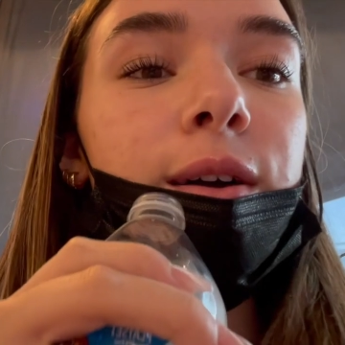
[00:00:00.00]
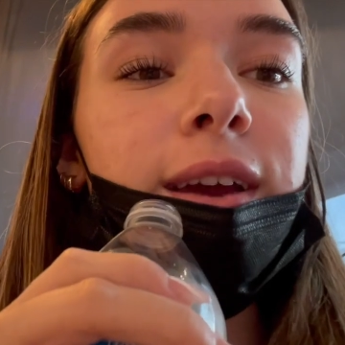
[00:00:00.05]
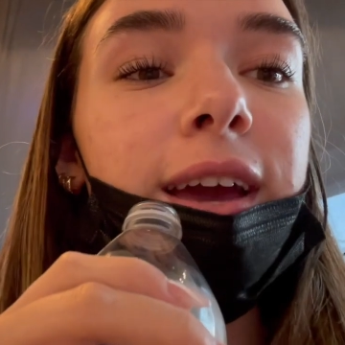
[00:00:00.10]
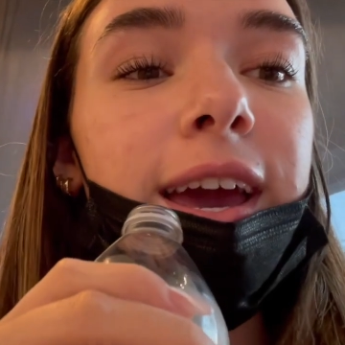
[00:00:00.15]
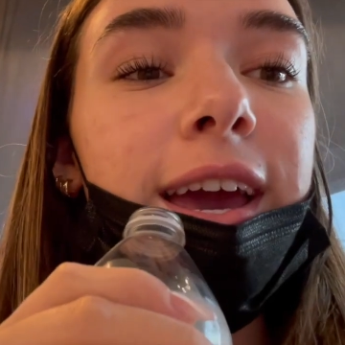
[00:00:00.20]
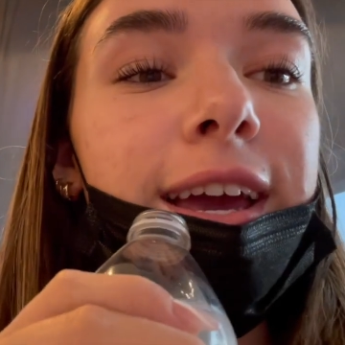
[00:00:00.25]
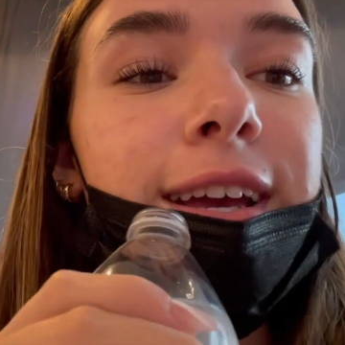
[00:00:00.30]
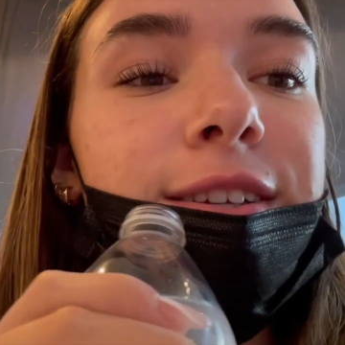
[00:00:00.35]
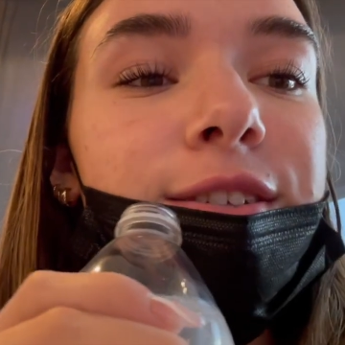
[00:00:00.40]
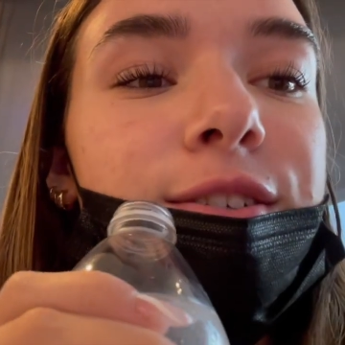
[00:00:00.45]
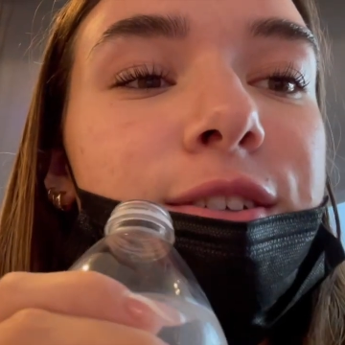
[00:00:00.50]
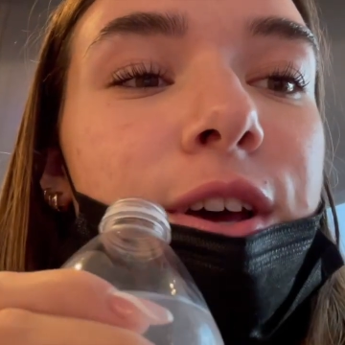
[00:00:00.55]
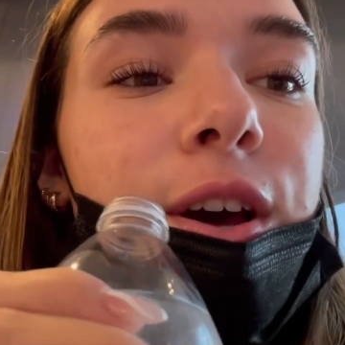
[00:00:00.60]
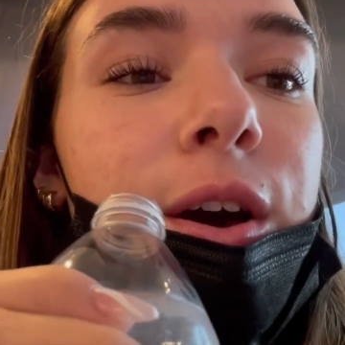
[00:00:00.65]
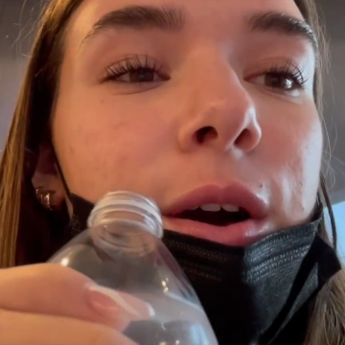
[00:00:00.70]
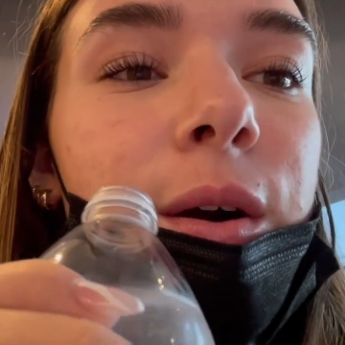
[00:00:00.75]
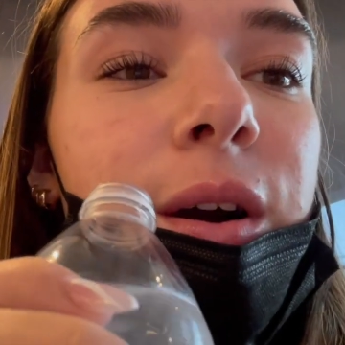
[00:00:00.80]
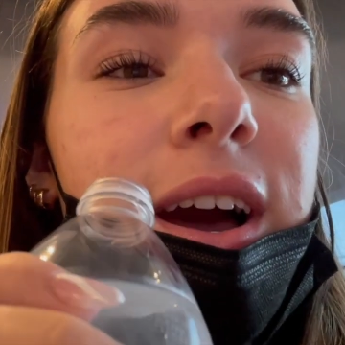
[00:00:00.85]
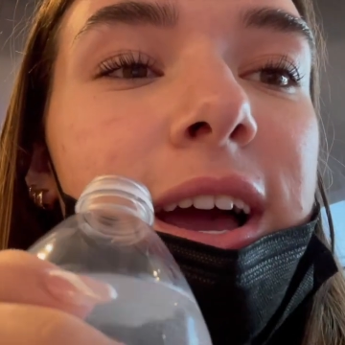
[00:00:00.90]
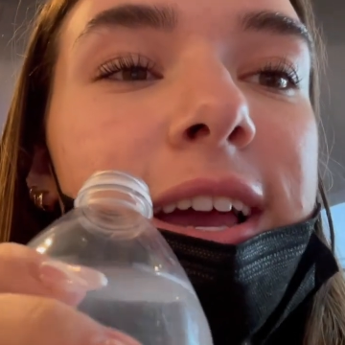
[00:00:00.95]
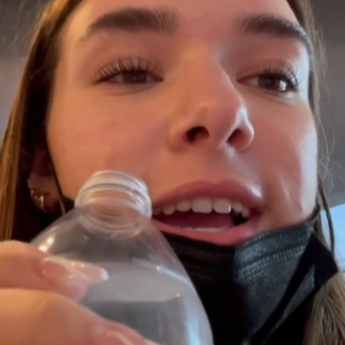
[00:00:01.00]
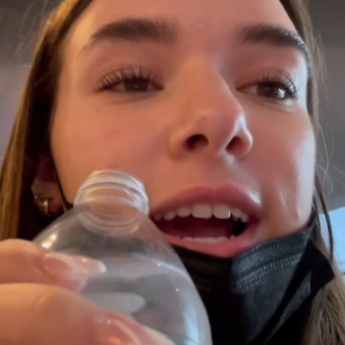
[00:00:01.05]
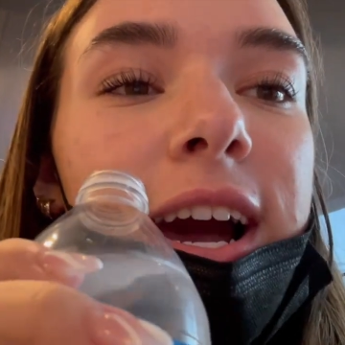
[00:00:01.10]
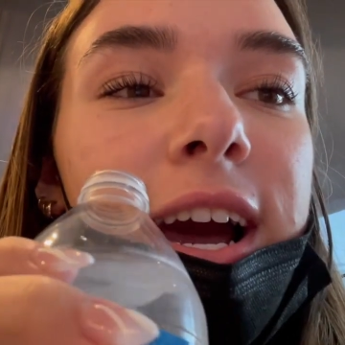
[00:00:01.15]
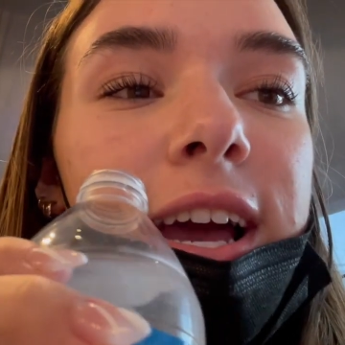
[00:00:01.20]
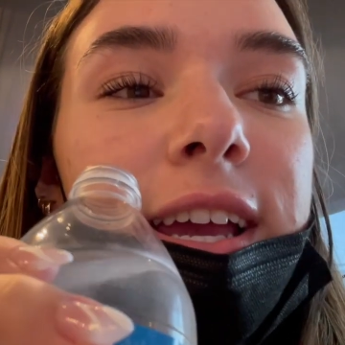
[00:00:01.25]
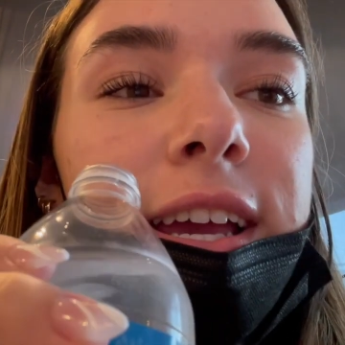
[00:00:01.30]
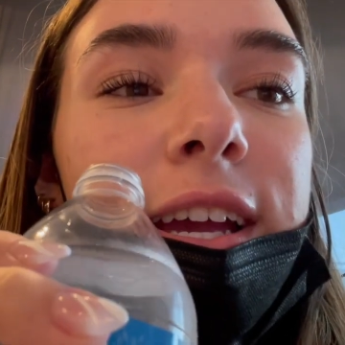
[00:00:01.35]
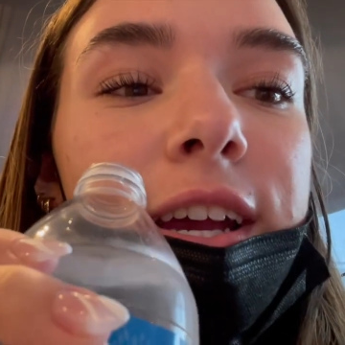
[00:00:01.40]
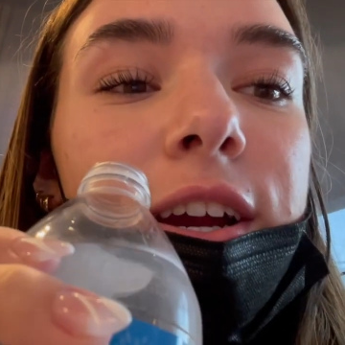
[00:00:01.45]
Okay, so I
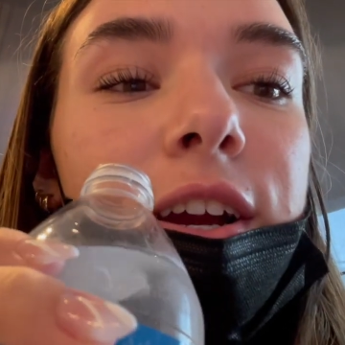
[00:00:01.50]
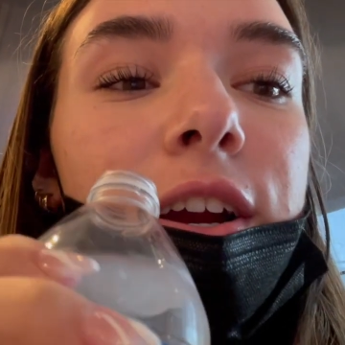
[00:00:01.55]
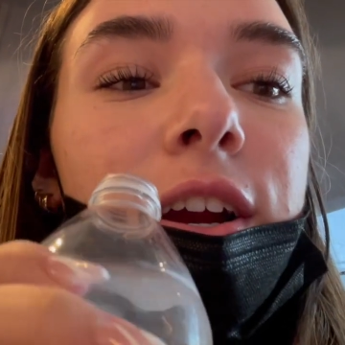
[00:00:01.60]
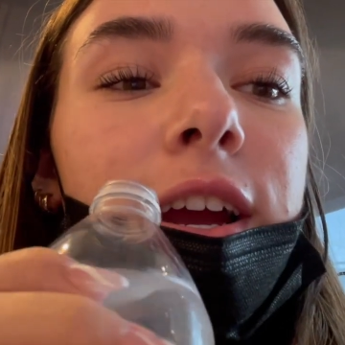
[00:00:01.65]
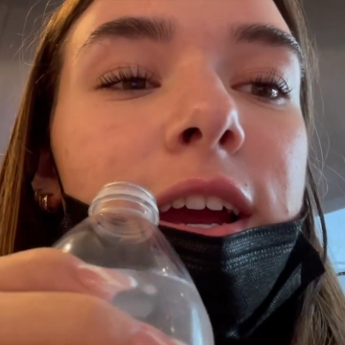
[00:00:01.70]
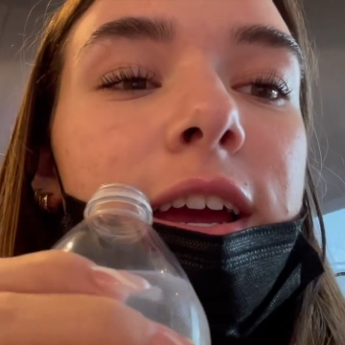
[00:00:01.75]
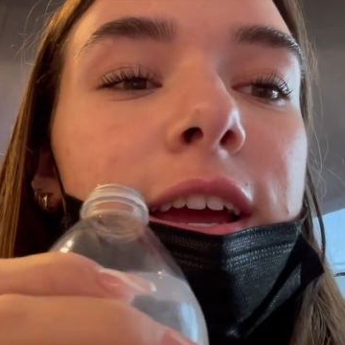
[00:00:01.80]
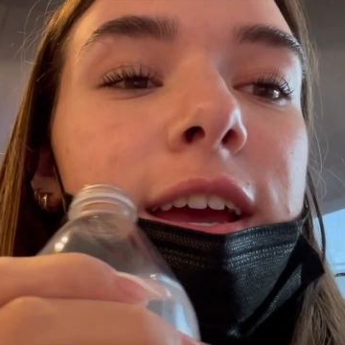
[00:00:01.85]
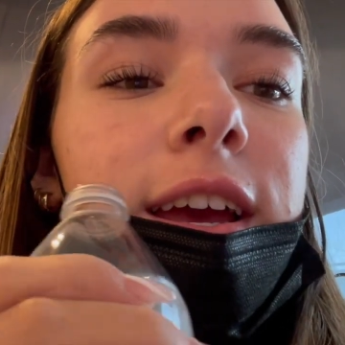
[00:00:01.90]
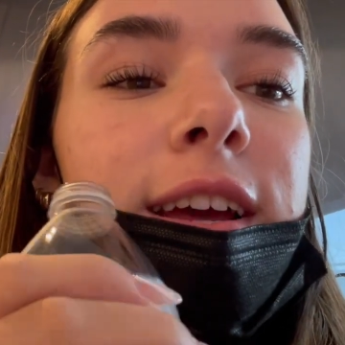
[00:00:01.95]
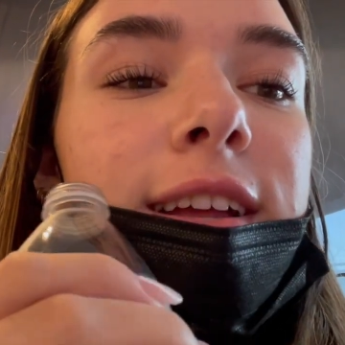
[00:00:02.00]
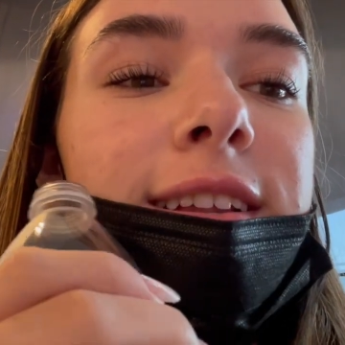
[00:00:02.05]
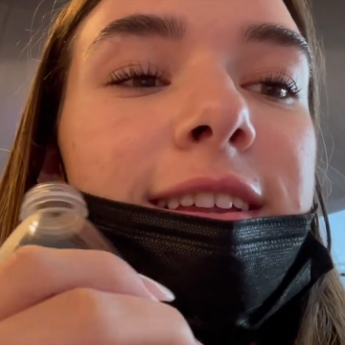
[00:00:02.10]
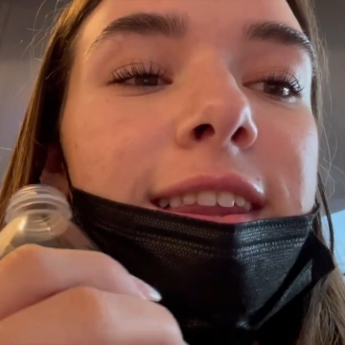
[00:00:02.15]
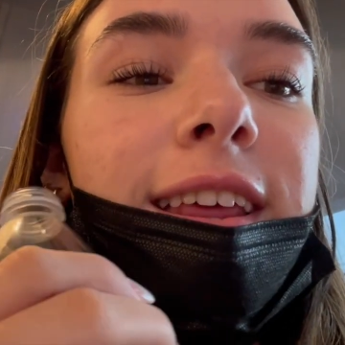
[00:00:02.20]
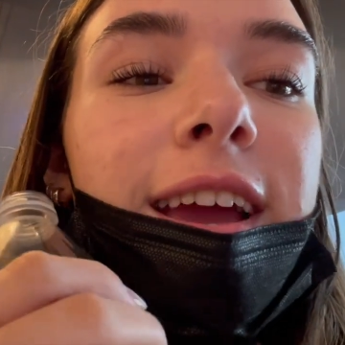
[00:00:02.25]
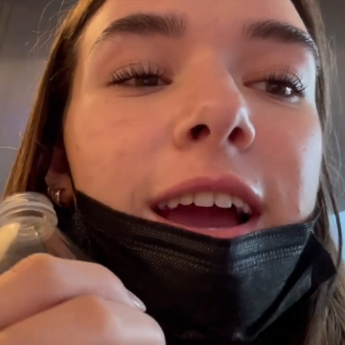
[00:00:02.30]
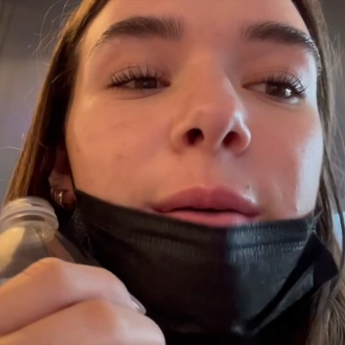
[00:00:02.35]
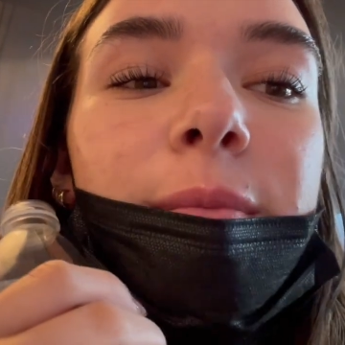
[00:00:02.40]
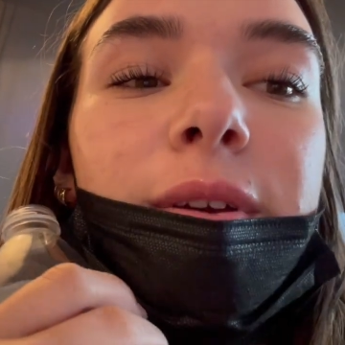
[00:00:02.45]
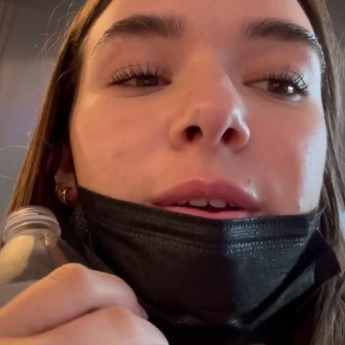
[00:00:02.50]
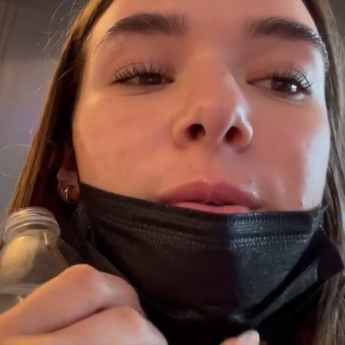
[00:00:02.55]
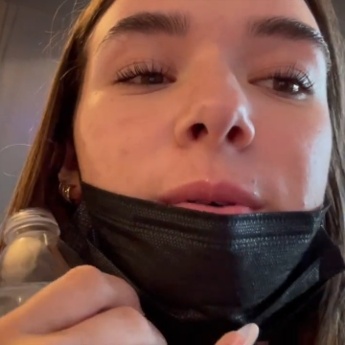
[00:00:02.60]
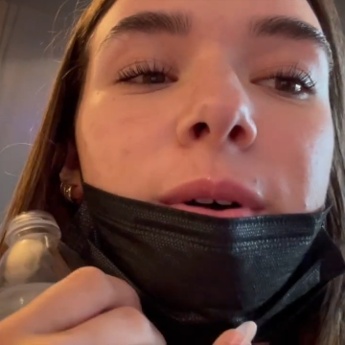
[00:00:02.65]
got here and they got me